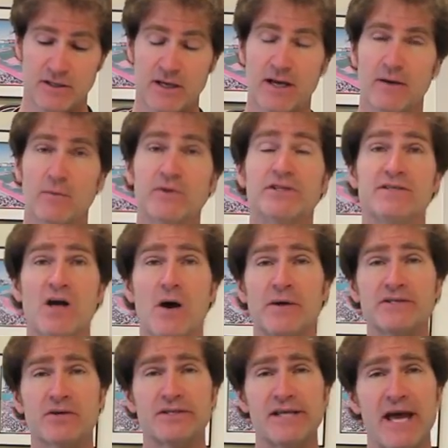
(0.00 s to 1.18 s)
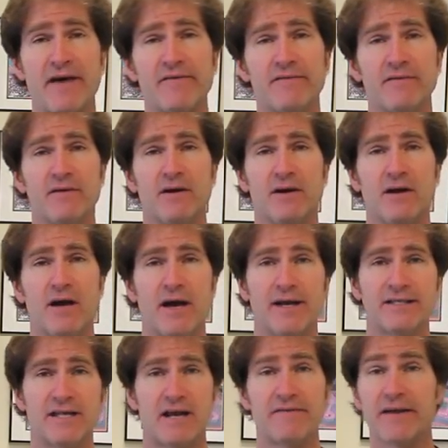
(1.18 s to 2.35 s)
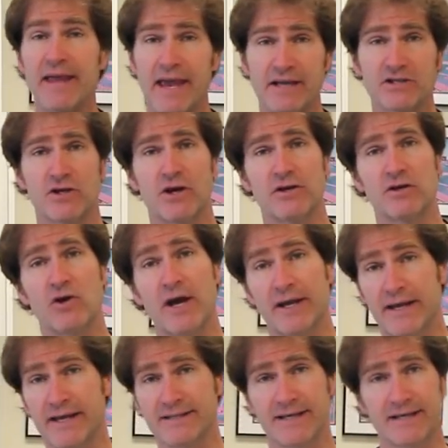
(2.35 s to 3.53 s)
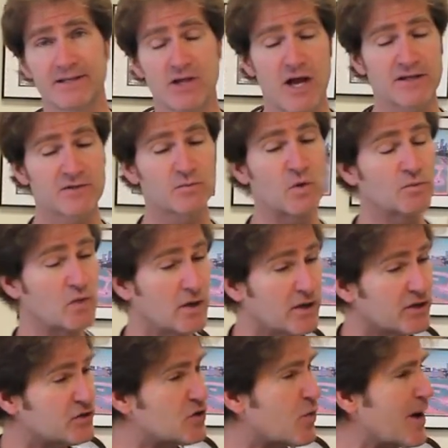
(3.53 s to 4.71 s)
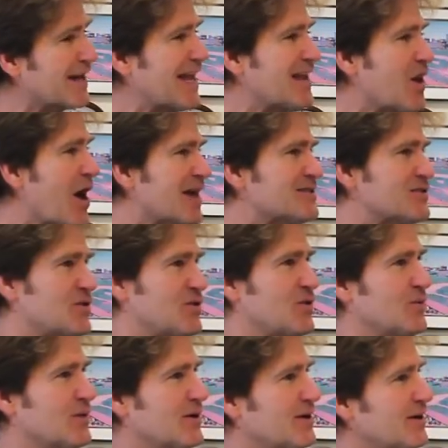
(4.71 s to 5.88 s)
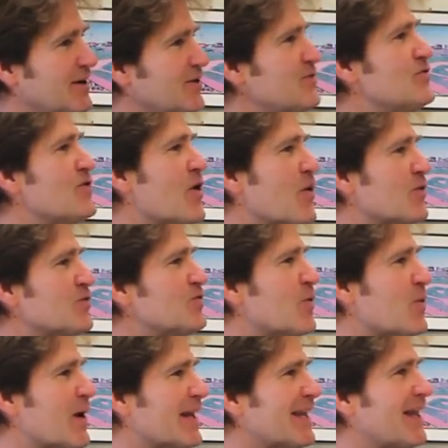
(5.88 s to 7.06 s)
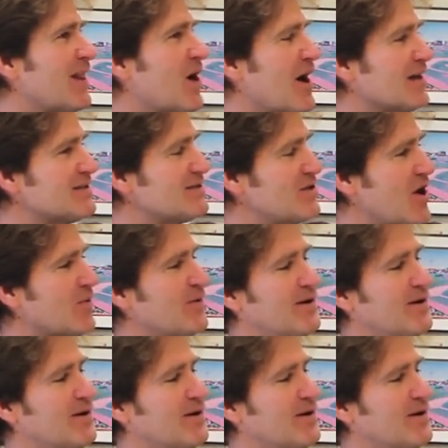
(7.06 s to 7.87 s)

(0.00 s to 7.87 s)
uh, which is always good to have an identification on your dog in case he gets lost. You don't want to get lost, do you? No, you don't want to get lost, no.